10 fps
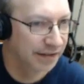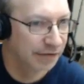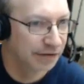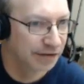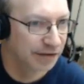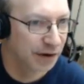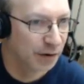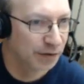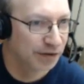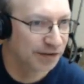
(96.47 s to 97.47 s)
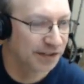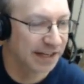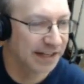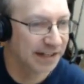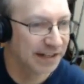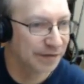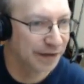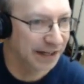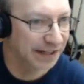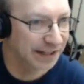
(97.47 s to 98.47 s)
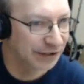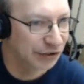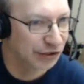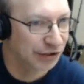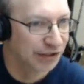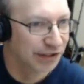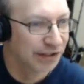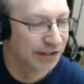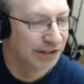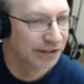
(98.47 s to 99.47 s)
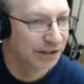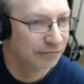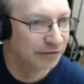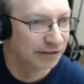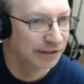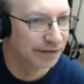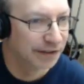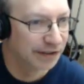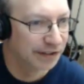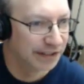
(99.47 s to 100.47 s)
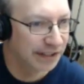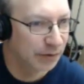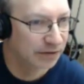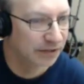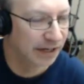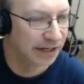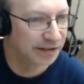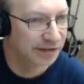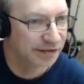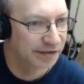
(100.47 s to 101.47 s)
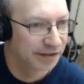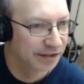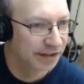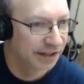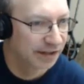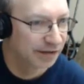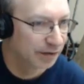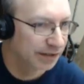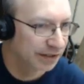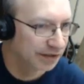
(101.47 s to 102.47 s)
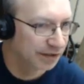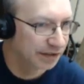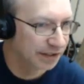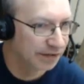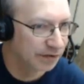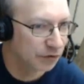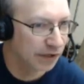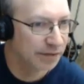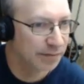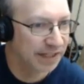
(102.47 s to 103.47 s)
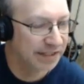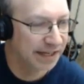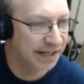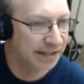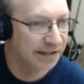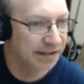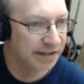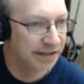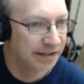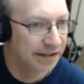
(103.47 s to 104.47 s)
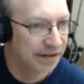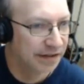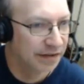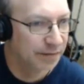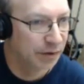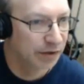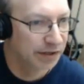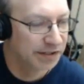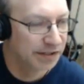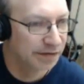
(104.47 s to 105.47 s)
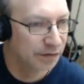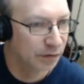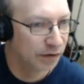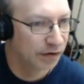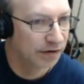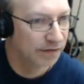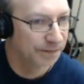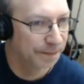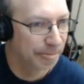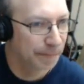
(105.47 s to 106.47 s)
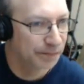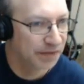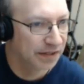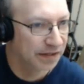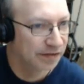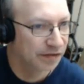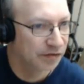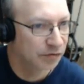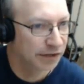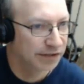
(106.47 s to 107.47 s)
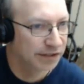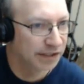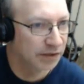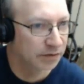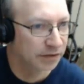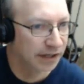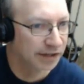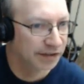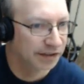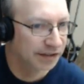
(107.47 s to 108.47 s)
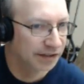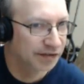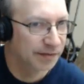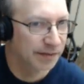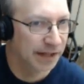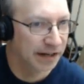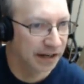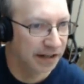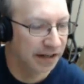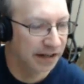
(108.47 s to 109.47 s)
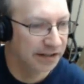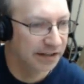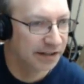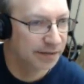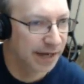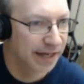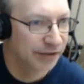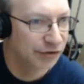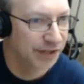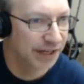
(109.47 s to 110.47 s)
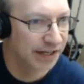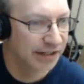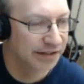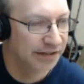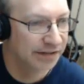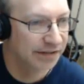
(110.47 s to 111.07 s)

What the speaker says: there isn't the onus to get an advantage, really, if he can equalize. And so he doesn't even try to maintain the pawn on d4. He's just trying to equalize. And it does seem that Anand managed that.